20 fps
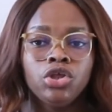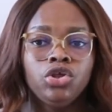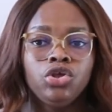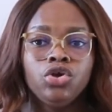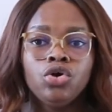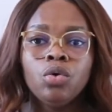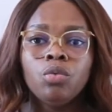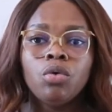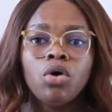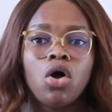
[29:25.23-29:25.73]

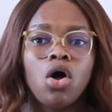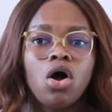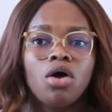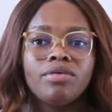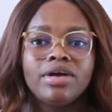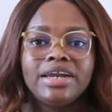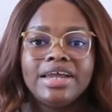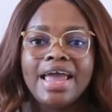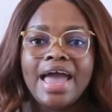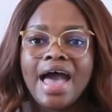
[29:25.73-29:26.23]
you will
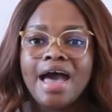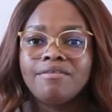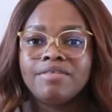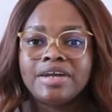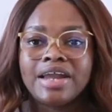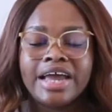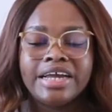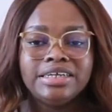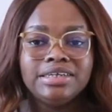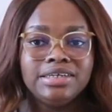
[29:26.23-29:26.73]
already have
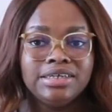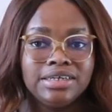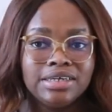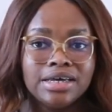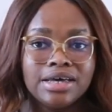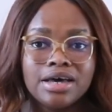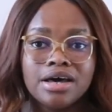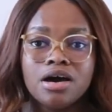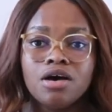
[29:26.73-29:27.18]
an idea